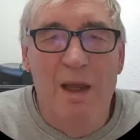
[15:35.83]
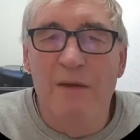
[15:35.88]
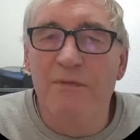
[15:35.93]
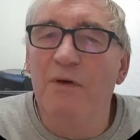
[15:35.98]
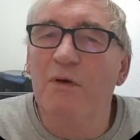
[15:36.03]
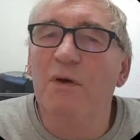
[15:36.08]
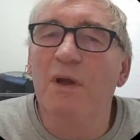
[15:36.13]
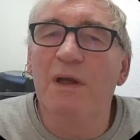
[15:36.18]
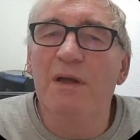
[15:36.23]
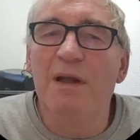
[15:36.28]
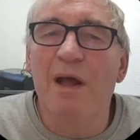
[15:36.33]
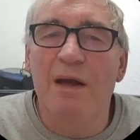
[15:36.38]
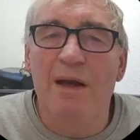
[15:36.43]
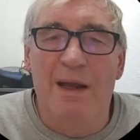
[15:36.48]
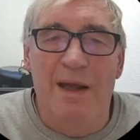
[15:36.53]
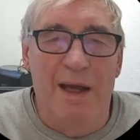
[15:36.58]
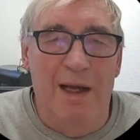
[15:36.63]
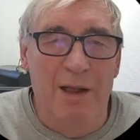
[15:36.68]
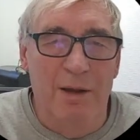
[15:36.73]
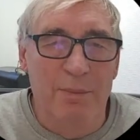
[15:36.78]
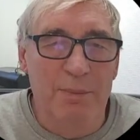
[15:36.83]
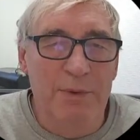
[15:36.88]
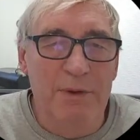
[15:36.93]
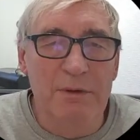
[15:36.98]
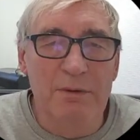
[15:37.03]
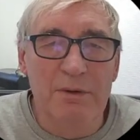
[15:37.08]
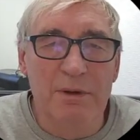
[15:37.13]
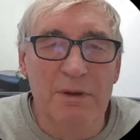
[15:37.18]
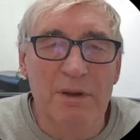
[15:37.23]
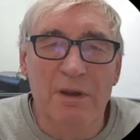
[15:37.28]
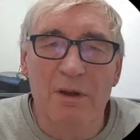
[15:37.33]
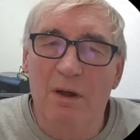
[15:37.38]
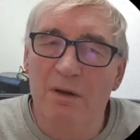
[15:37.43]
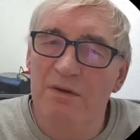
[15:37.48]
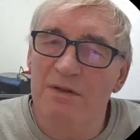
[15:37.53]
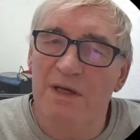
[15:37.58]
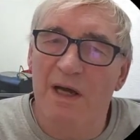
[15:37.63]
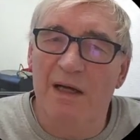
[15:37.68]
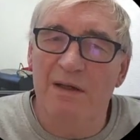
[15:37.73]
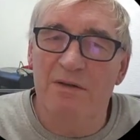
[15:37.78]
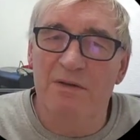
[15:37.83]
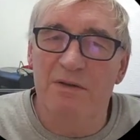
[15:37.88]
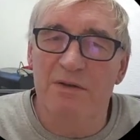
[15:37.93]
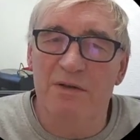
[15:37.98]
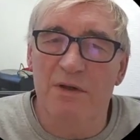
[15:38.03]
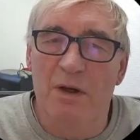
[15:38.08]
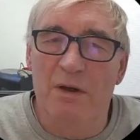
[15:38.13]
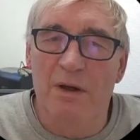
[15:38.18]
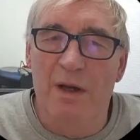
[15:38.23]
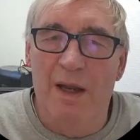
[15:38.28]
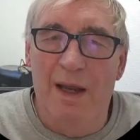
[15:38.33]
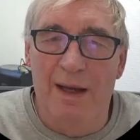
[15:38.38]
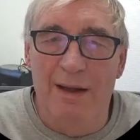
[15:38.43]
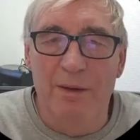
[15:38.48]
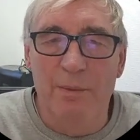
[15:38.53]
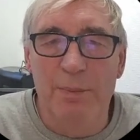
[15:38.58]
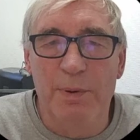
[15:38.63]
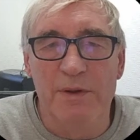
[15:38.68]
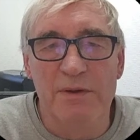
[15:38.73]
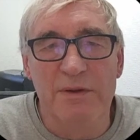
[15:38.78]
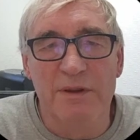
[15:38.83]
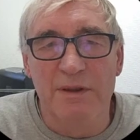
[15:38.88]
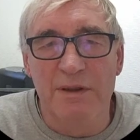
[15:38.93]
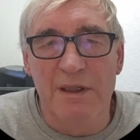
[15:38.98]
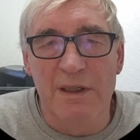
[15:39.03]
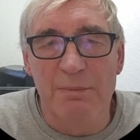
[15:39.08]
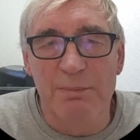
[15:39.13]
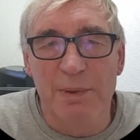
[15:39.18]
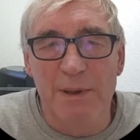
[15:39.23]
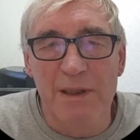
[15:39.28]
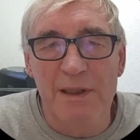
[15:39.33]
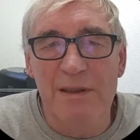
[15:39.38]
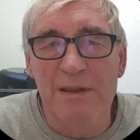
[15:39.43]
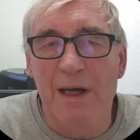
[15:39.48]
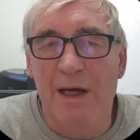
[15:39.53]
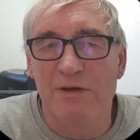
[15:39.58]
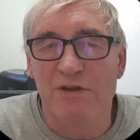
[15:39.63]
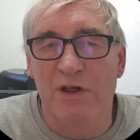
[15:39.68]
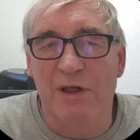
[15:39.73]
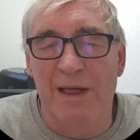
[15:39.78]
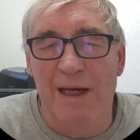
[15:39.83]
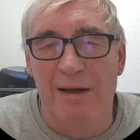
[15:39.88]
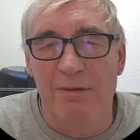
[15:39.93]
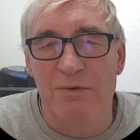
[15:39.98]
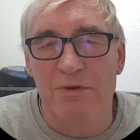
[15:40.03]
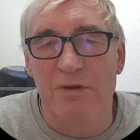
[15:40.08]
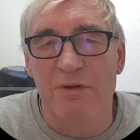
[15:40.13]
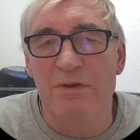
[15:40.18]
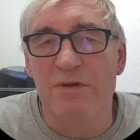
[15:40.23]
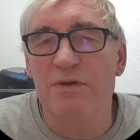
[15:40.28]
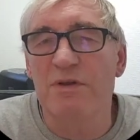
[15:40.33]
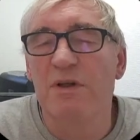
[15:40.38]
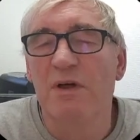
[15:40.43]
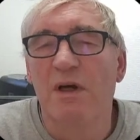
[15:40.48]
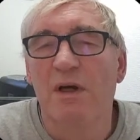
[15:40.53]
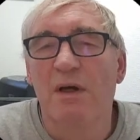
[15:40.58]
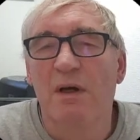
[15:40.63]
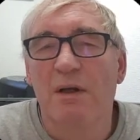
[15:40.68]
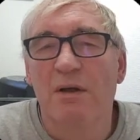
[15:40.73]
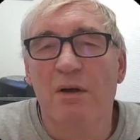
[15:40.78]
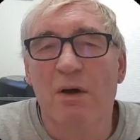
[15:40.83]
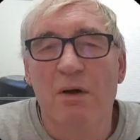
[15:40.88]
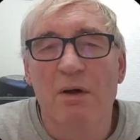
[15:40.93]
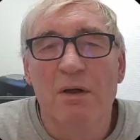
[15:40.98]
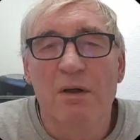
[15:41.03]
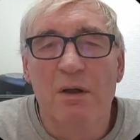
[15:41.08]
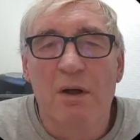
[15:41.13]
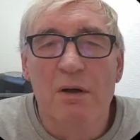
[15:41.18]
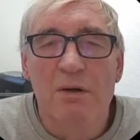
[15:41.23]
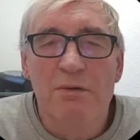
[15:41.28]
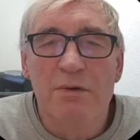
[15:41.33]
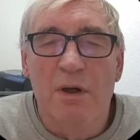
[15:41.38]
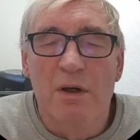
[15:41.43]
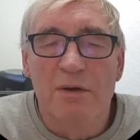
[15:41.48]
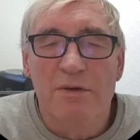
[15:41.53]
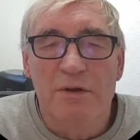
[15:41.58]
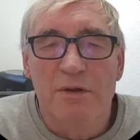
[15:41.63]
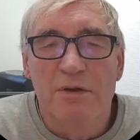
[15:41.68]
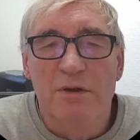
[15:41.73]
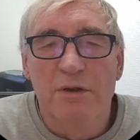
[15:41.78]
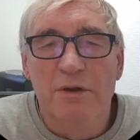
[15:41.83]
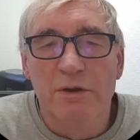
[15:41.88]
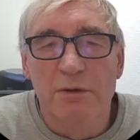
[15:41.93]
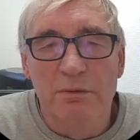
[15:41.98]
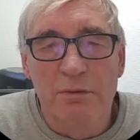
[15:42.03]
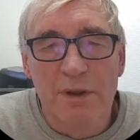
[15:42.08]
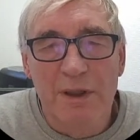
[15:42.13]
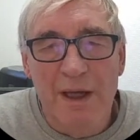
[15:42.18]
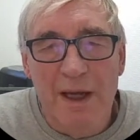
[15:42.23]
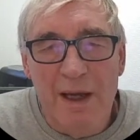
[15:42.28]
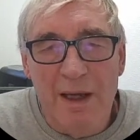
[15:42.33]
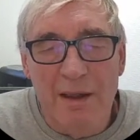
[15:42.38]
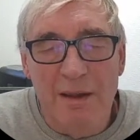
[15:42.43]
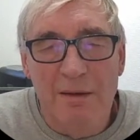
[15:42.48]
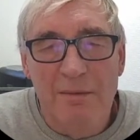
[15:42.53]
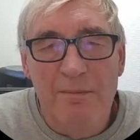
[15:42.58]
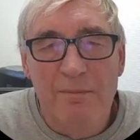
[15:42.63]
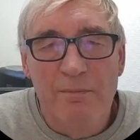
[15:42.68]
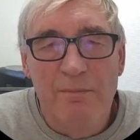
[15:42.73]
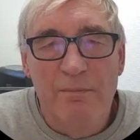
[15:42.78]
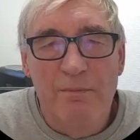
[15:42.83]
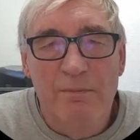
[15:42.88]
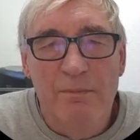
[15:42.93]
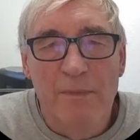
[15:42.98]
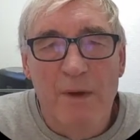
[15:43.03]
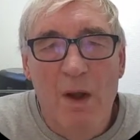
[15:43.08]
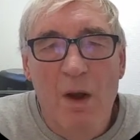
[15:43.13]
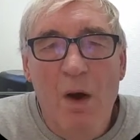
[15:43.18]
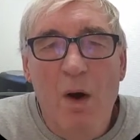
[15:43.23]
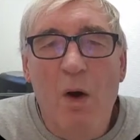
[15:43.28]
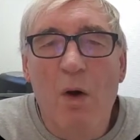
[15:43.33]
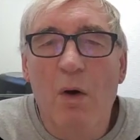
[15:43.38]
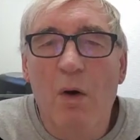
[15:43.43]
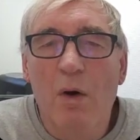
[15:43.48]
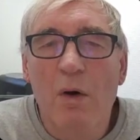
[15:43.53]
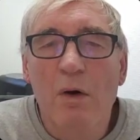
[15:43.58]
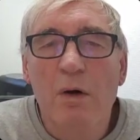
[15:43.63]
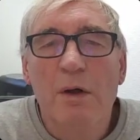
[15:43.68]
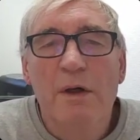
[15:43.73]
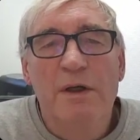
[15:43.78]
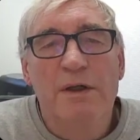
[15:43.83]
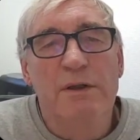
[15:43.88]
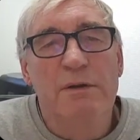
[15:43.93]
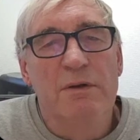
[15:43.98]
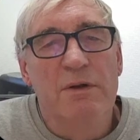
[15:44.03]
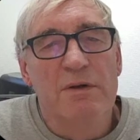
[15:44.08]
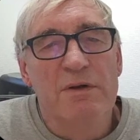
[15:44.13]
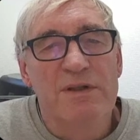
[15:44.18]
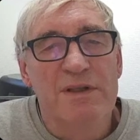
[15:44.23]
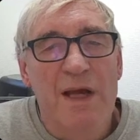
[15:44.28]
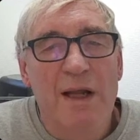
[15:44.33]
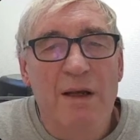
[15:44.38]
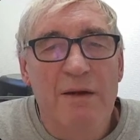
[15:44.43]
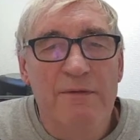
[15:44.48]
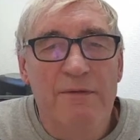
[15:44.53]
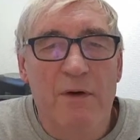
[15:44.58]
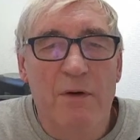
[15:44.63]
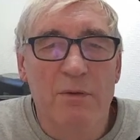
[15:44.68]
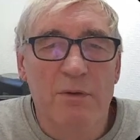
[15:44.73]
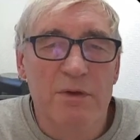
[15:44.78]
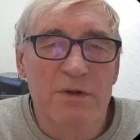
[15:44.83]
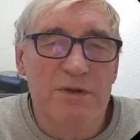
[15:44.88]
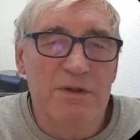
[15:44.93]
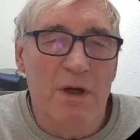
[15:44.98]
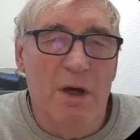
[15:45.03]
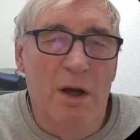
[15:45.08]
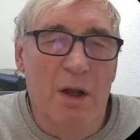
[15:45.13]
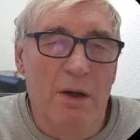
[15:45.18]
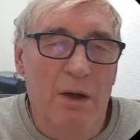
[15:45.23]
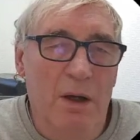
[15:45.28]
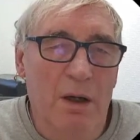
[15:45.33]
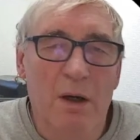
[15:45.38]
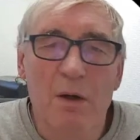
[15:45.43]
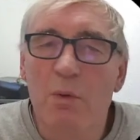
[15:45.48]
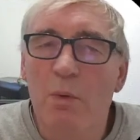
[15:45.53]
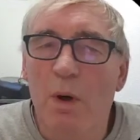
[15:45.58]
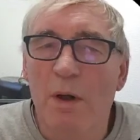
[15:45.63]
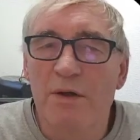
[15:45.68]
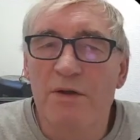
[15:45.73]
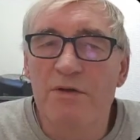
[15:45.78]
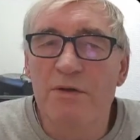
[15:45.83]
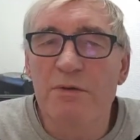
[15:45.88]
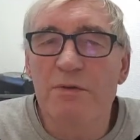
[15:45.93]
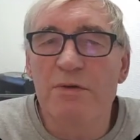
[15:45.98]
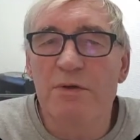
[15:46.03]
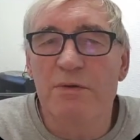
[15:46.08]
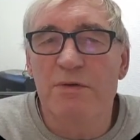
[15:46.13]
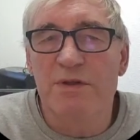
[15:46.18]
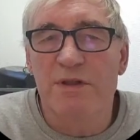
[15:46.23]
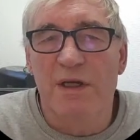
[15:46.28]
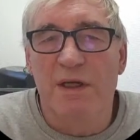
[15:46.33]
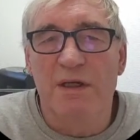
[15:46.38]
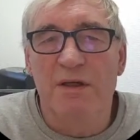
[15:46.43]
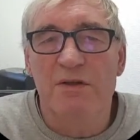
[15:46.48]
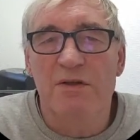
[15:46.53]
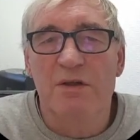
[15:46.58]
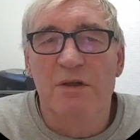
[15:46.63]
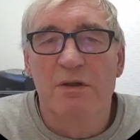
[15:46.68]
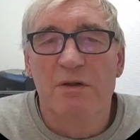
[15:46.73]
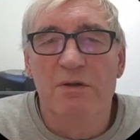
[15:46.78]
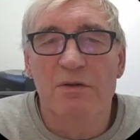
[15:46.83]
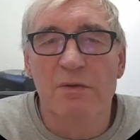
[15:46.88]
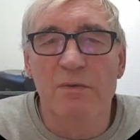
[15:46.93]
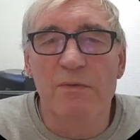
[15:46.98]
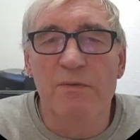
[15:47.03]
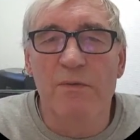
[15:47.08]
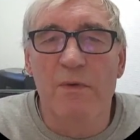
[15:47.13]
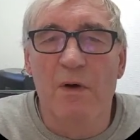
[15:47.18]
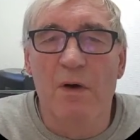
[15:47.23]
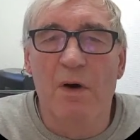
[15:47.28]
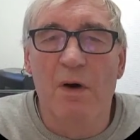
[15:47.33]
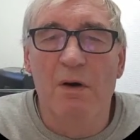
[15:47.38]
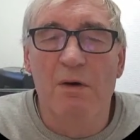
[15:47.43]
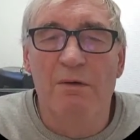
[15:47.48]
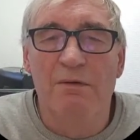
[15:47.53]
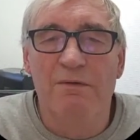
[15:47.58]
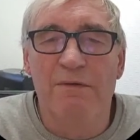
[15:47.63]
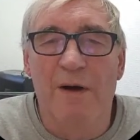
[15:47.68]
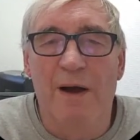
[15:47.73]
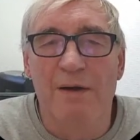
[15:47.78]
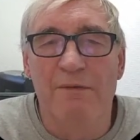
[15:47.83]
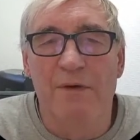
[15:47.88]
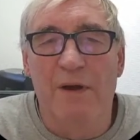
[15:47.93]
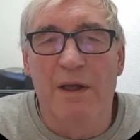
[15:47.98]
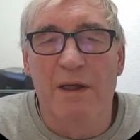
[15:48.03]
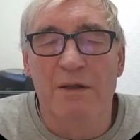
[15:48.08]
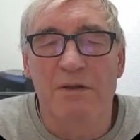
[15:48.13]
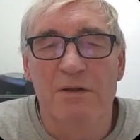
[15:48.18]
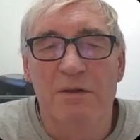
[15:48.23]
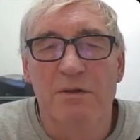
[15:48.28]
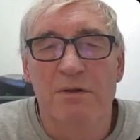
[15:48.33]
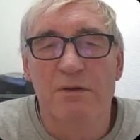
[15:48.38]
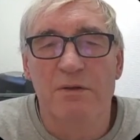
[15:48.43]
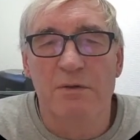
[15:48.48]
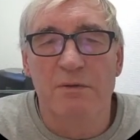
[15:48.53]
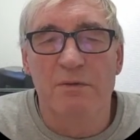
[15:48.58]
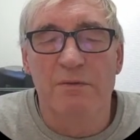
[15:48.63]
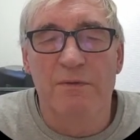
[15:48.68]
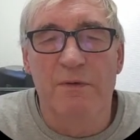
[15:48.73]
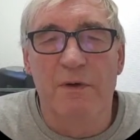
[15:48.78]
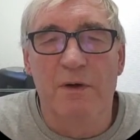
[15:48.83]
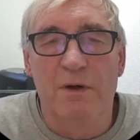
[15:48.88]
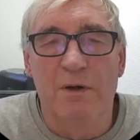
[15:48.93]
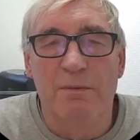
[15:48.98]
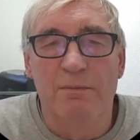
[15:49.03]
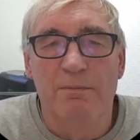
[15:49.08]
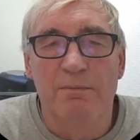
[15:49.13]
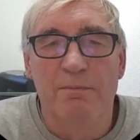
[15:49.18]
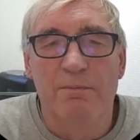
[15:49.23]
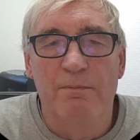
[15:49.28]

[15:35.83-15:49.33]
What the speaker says: If you need any help, you can contact us on help@deb-accountants.co.uk, or you can telephone us on 01226 245824.